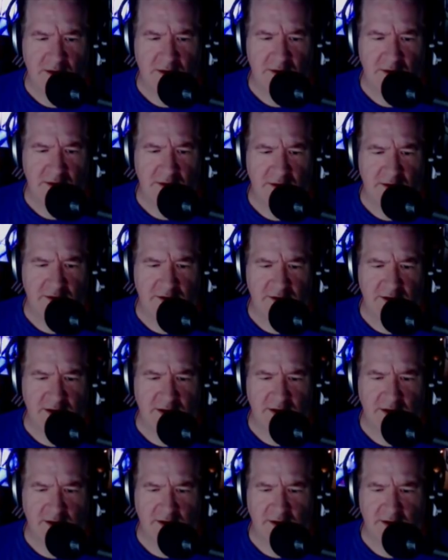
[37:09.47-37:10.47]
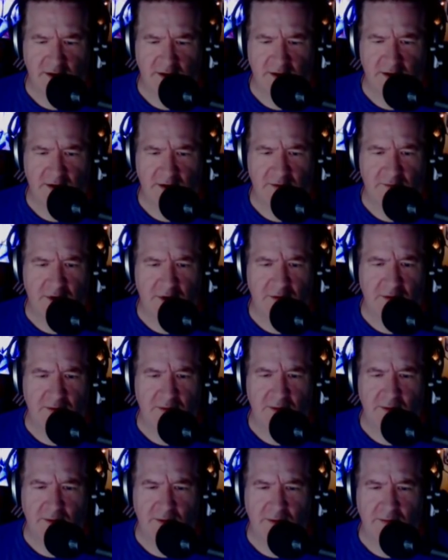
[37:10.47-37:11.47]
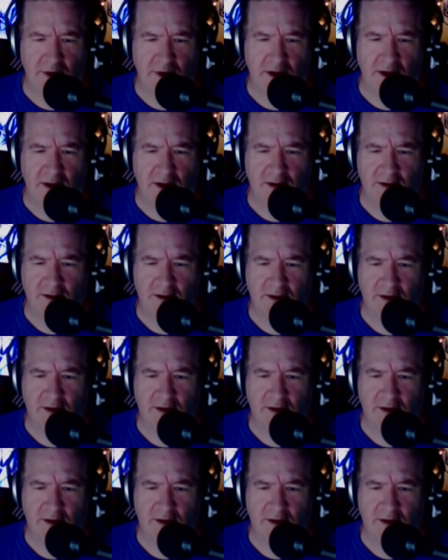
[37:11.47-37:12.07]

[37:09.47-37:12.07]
Let's see, blah, blah, blah, blah, blah.